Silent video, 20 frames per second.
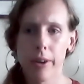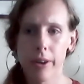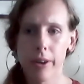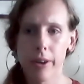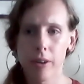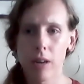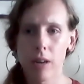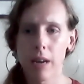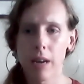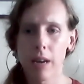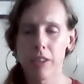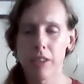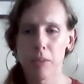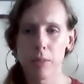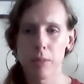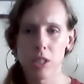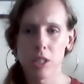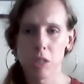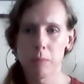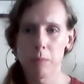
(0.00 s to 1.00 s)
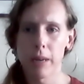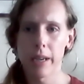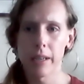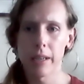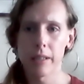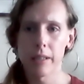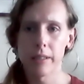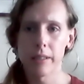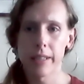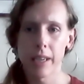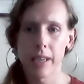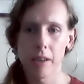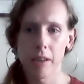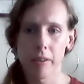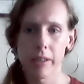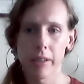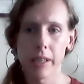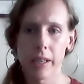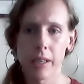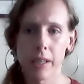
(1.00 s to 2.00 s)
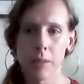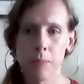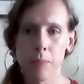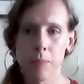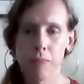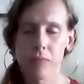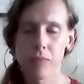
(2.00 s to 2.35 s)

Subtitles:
aircraft that have been spotted carrying